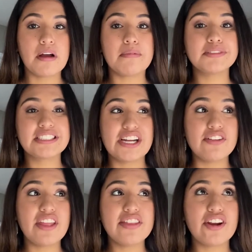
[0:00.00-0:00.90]
I'm
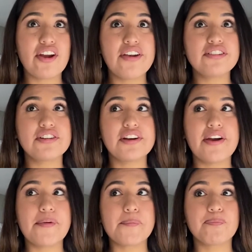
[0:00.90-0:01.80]
scared that they're gonna turn
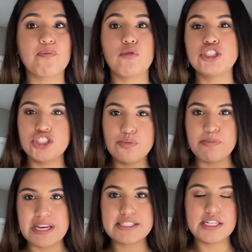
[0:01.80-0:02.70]
out, once you
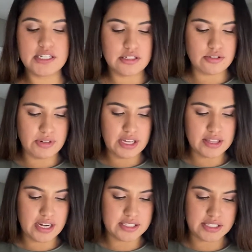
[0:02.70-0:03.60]
mix it in the
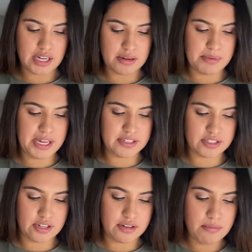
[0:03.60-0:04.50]
drink, that it's not gonna be
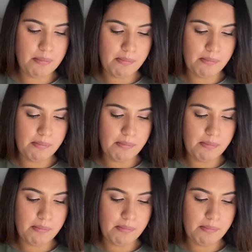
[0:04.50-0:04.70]
as good.